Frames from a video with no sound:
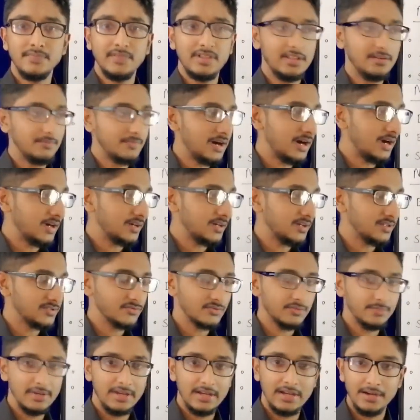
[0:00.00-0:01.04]
The markers
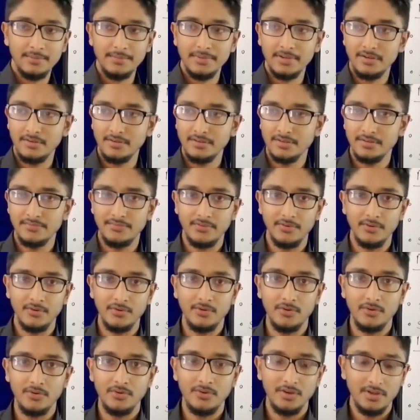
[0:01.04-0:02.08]
would be coming on the
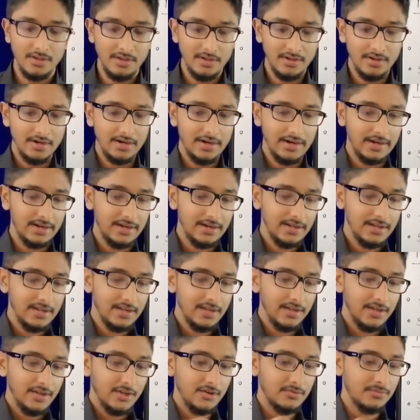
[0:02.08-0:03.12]
floor, right?
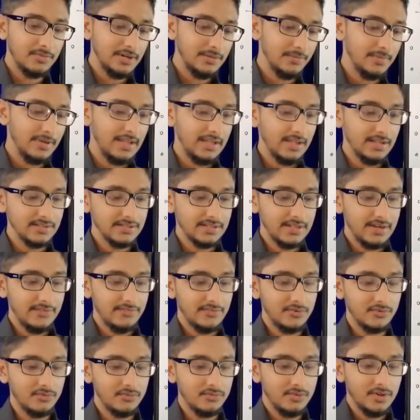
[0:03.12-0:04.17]
Human beings
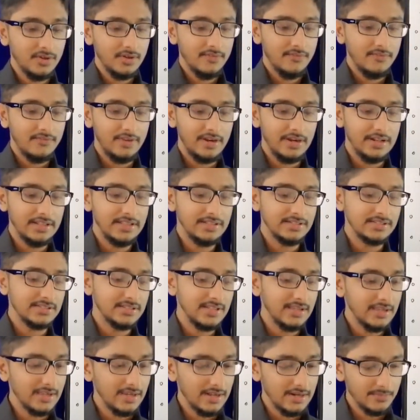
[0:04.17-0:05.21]
have to fill this
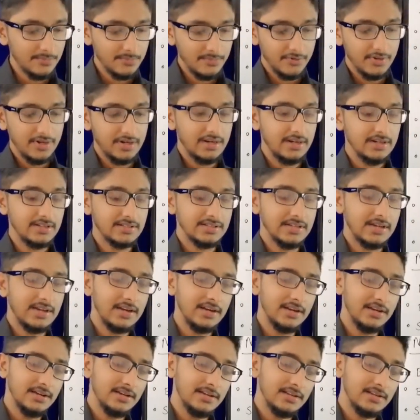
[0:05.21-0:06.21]
thing and put it inside,